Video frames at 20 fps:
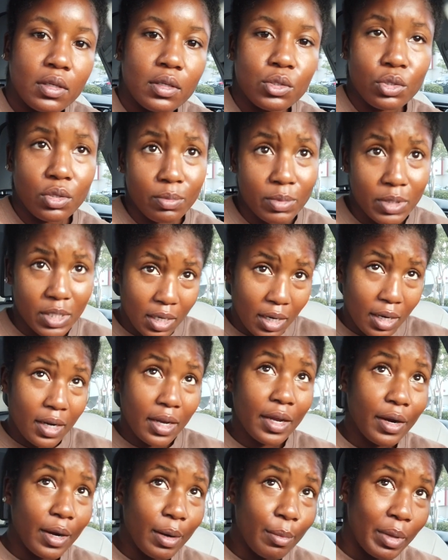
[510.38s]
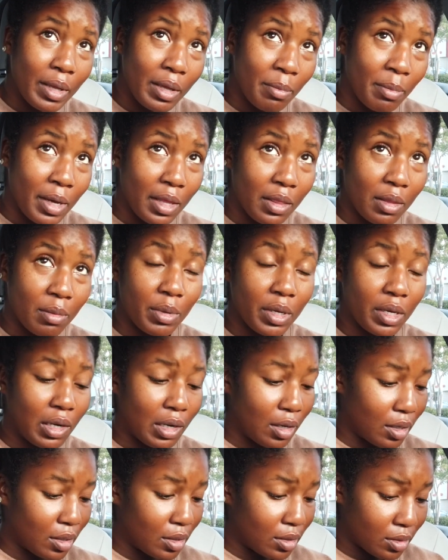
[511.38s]
So I'm sitting here at Bed Bath &
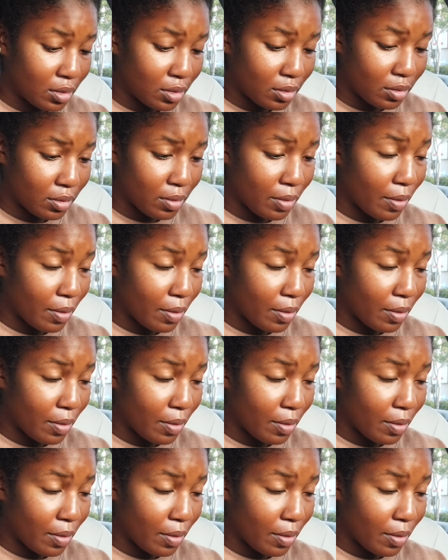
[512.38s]
Beyond.